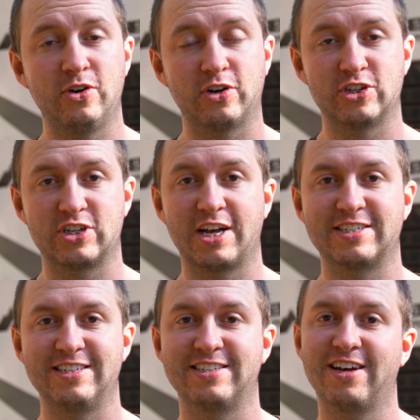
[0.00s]
not just us
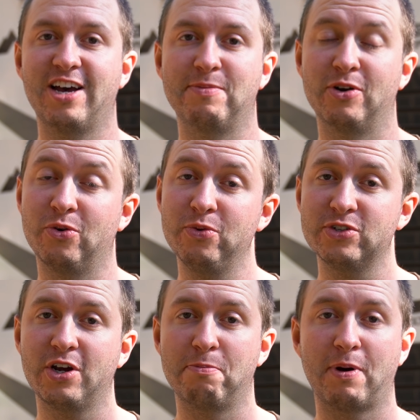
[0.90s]
inside, but
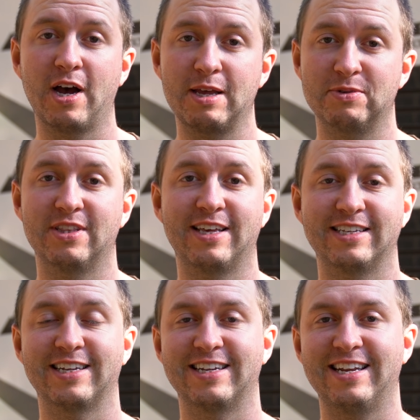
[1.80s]
also pipes and
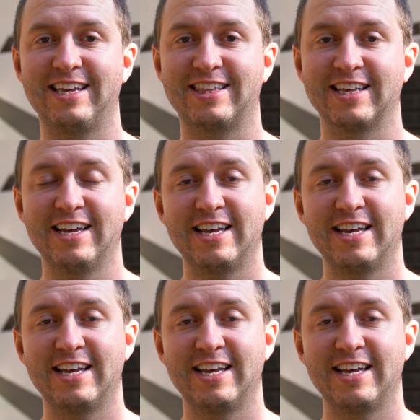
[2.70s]
things underneath,